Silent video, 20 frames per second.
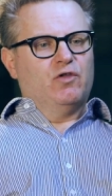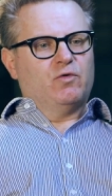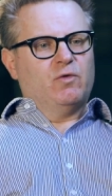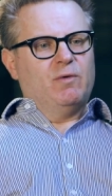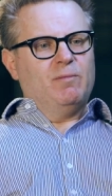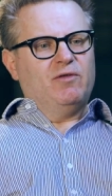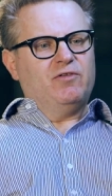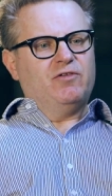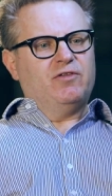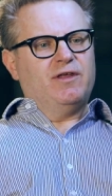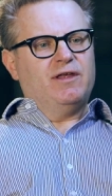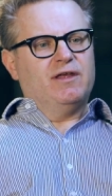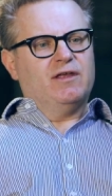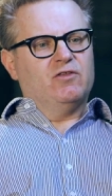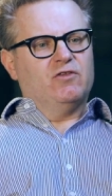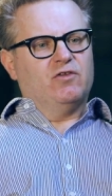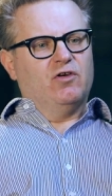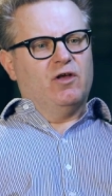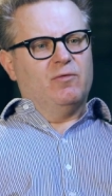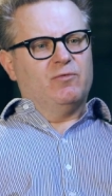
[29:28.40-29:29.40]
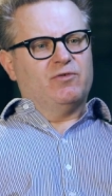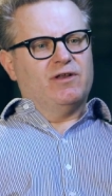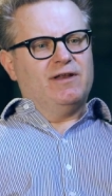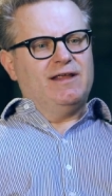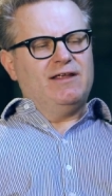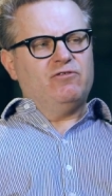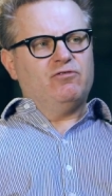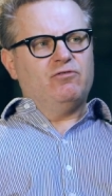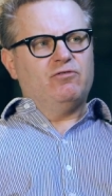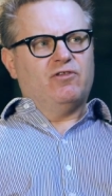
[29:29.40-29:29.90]
So we must think in terms, at
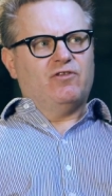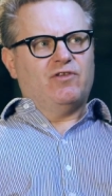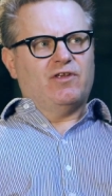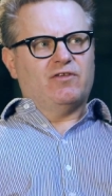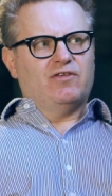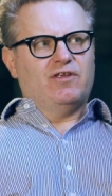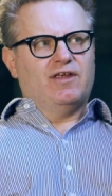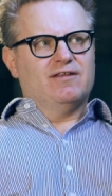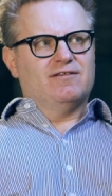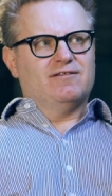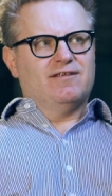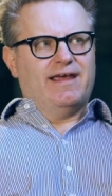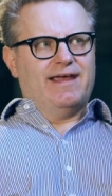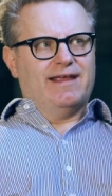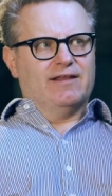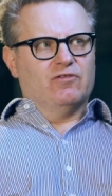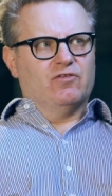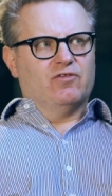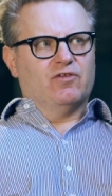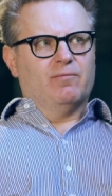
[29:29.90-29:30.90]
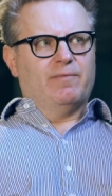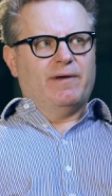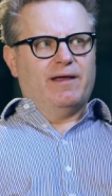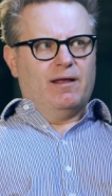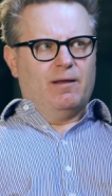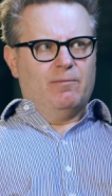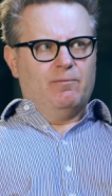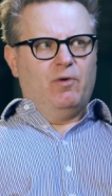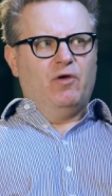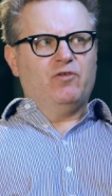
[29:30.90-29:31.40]
least through the
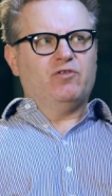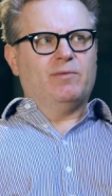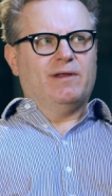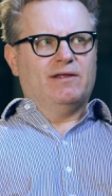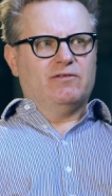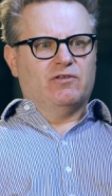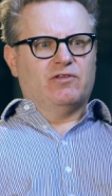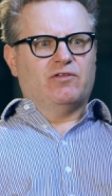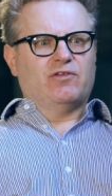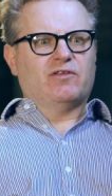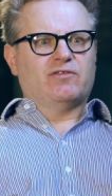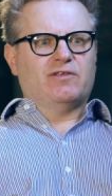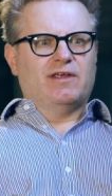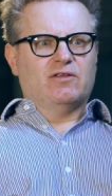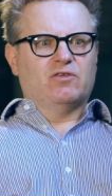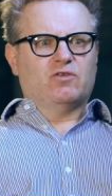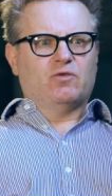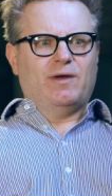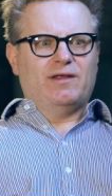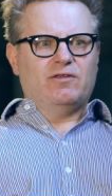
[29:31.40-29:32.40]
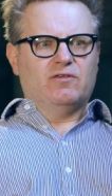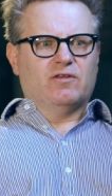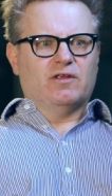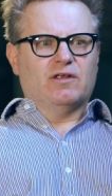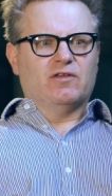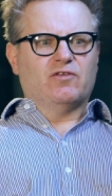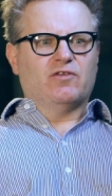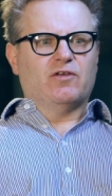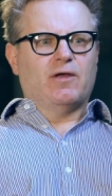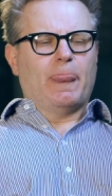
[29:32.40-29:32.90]
1610s and possibly into the
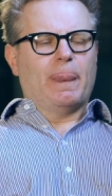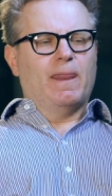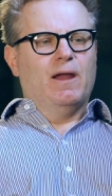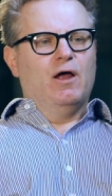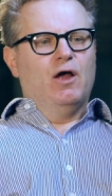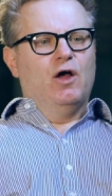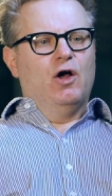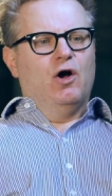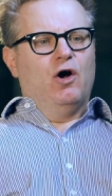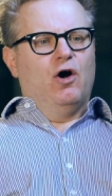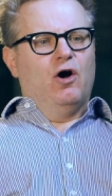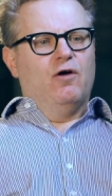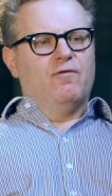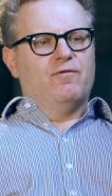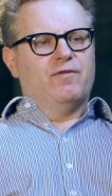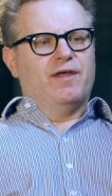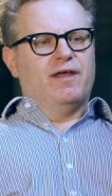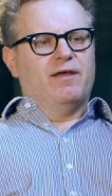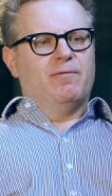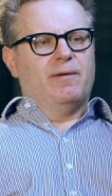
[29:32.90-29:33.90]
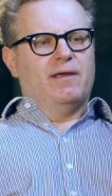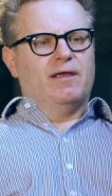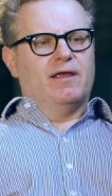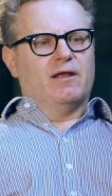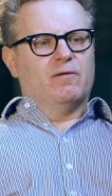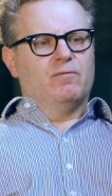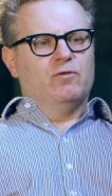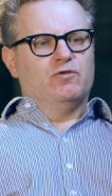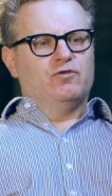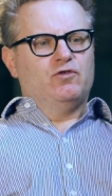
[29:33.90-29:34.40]
1620s, of there
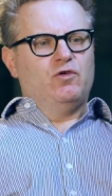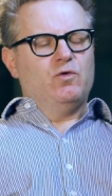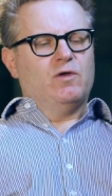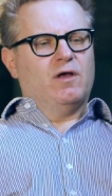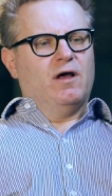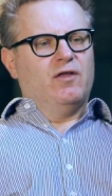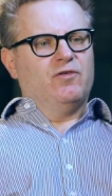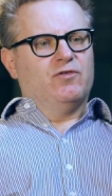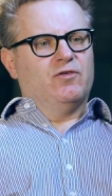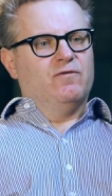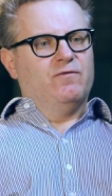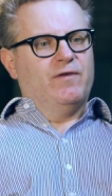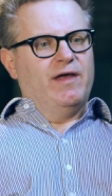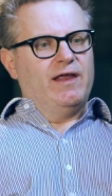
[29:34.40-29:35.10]
being two kinds of